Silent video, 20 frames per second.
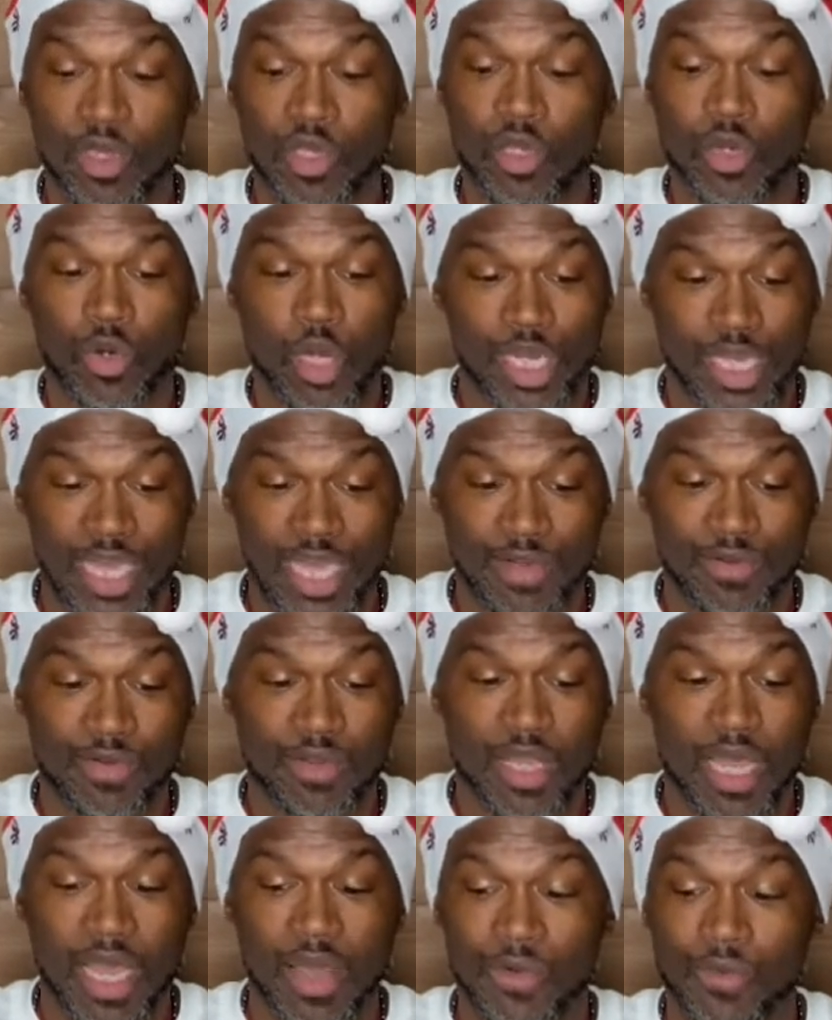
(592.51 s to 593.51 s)
Again,
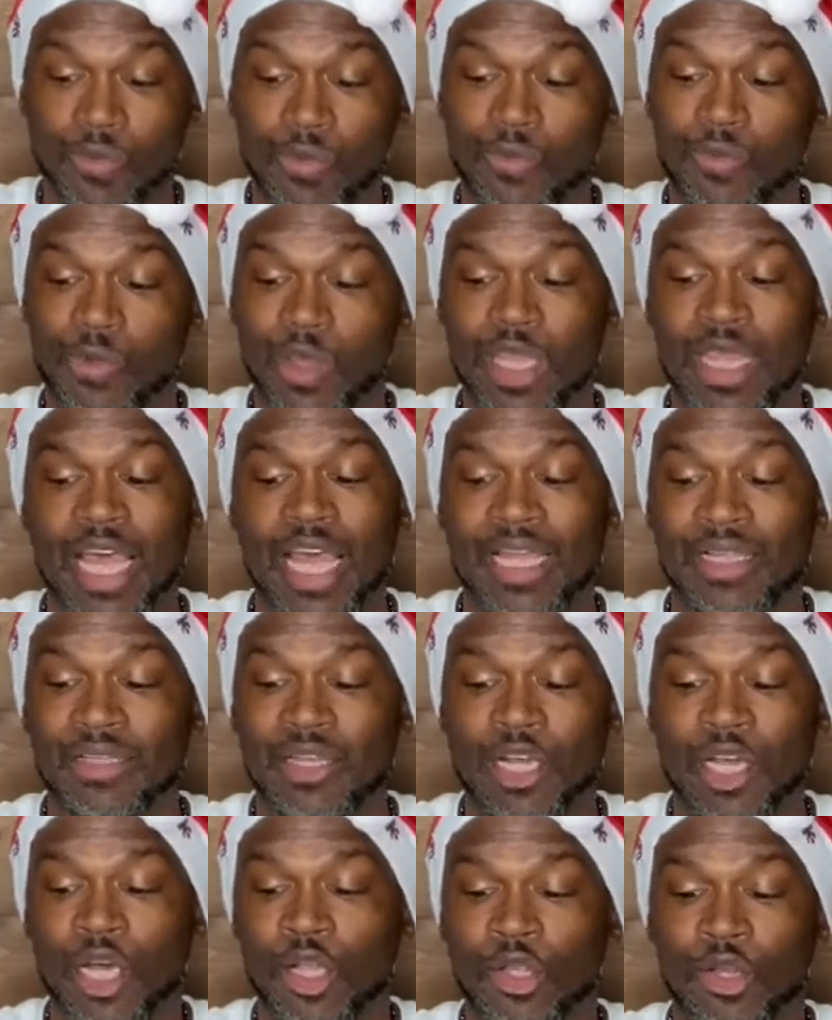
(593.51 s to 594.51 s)
we like the
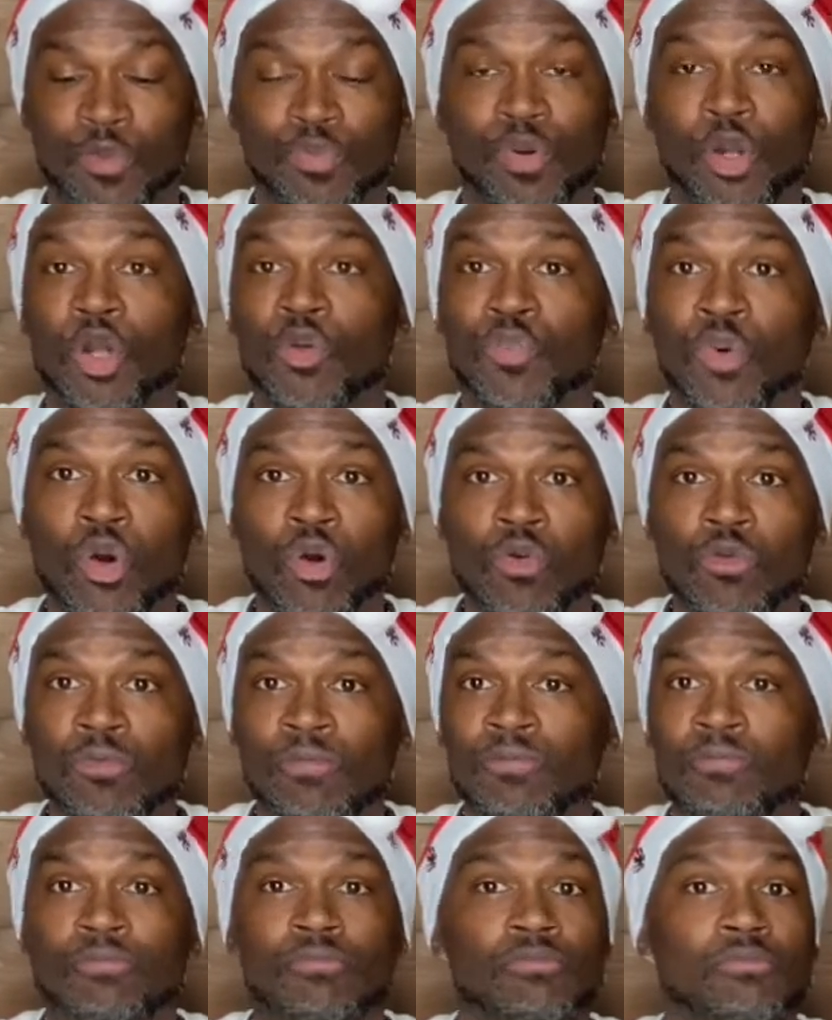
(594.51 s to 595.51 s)
color purple.
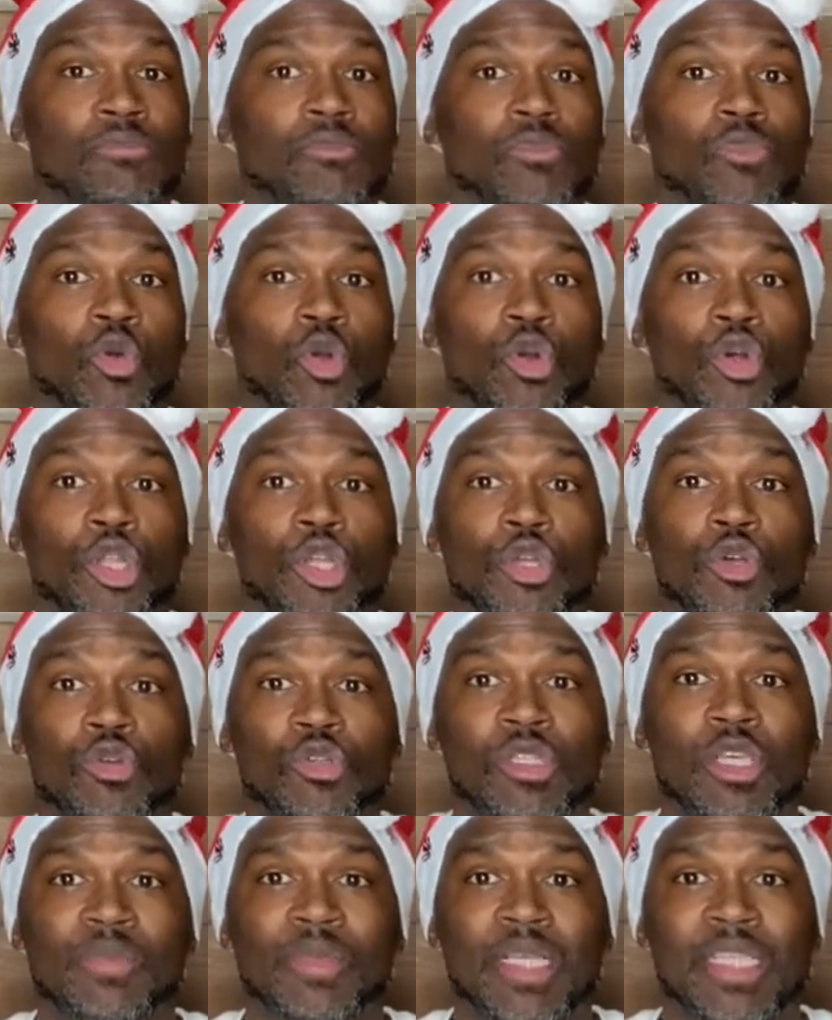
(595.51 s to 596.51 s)
We're going to use a
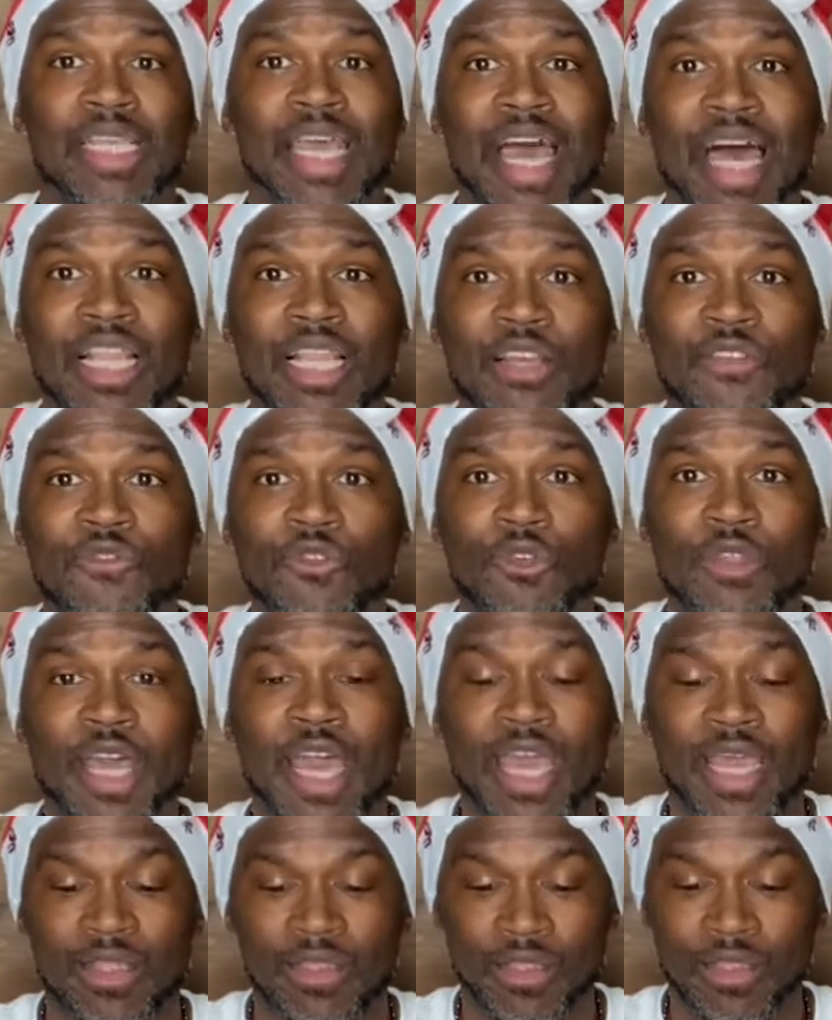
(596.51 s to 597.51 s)
metallic for that.
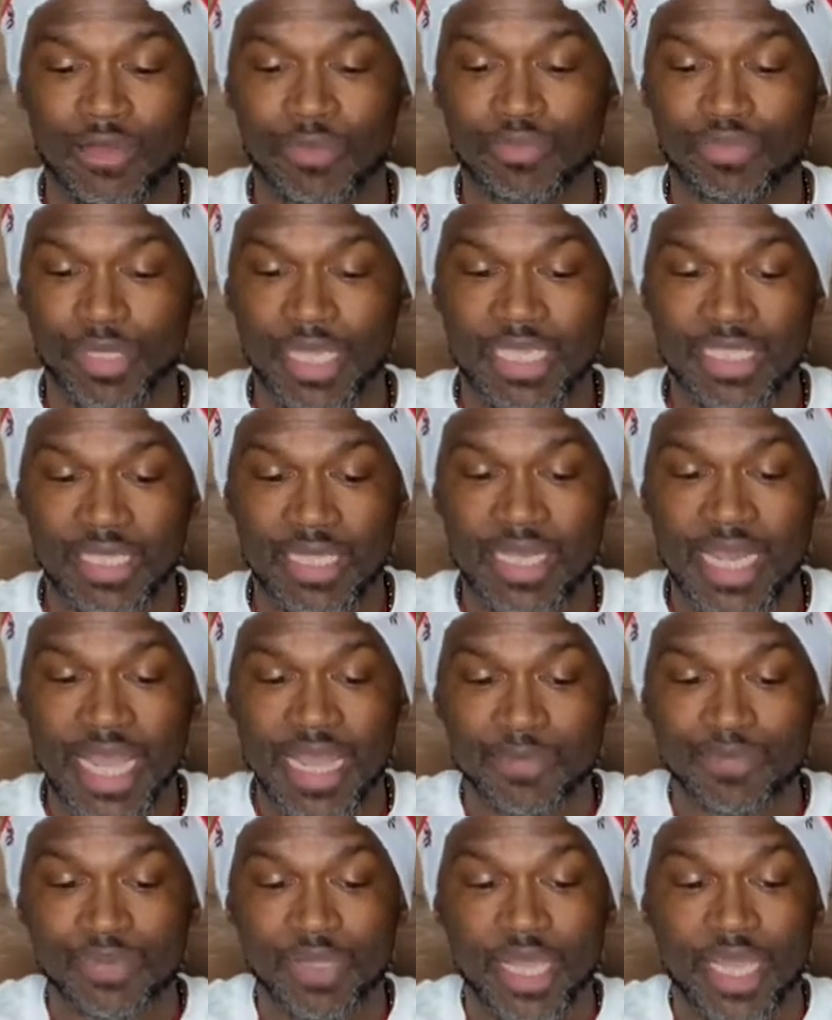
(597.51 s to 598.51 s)
Place a
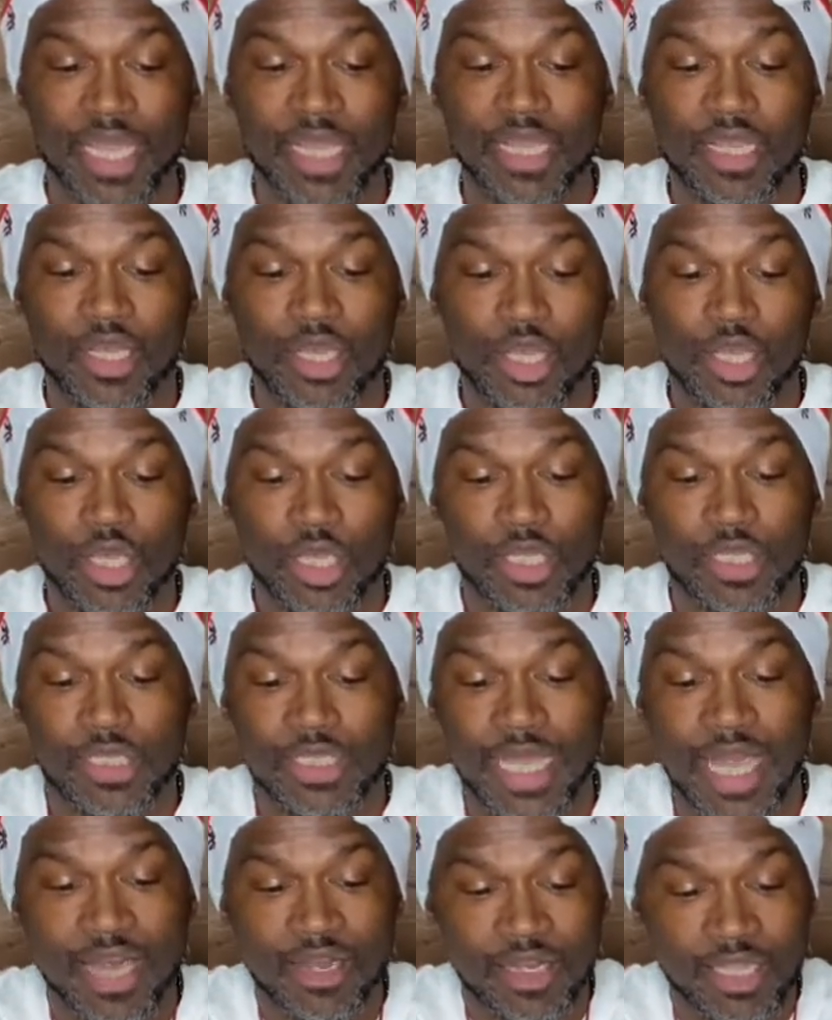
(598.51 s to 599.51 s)
nameplate
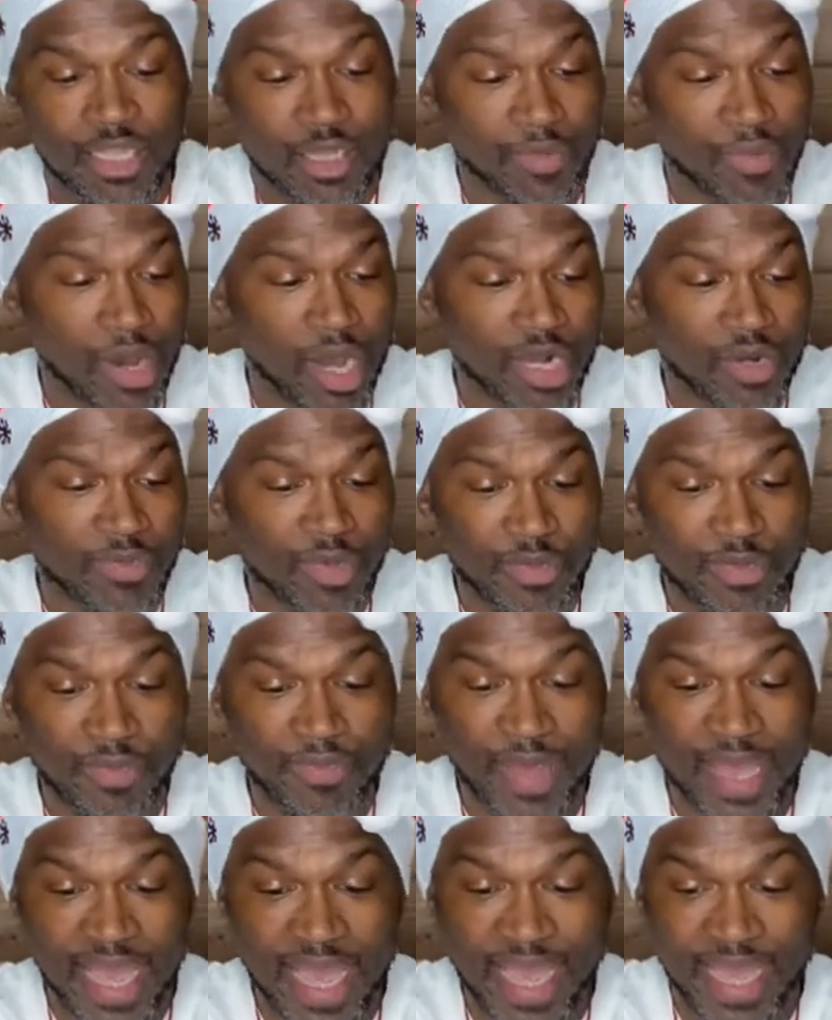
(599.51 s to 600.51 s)
down at the bottom of the
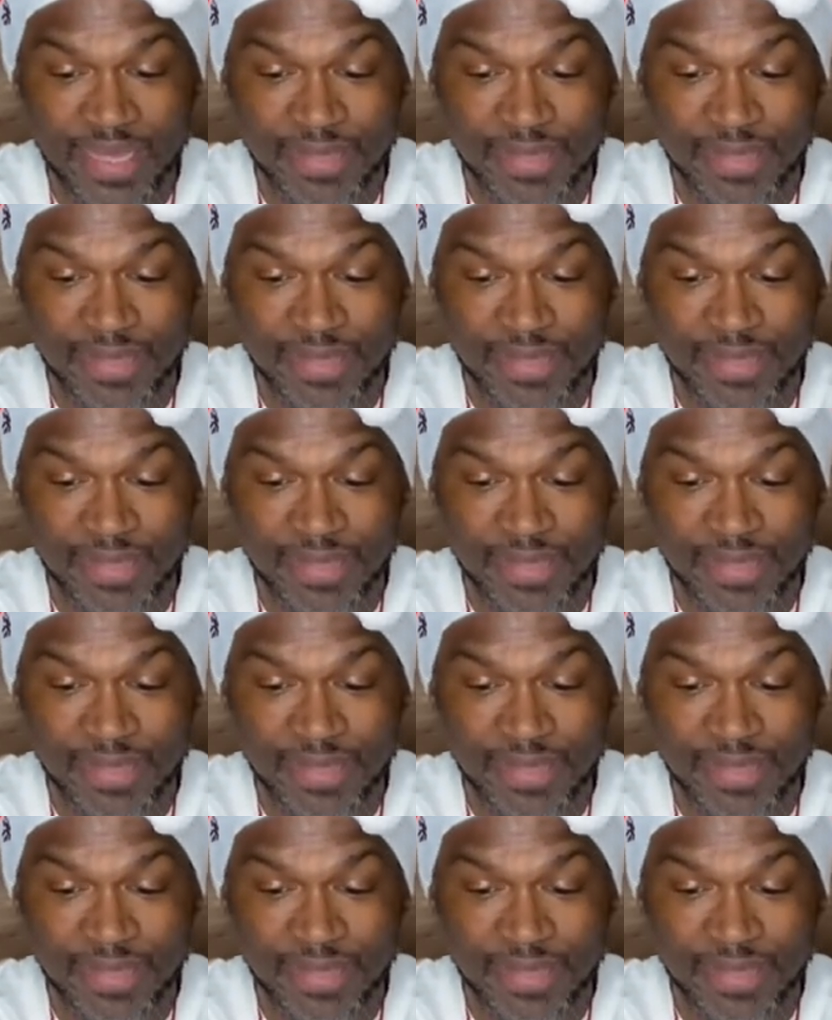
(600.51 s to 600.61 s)
bag.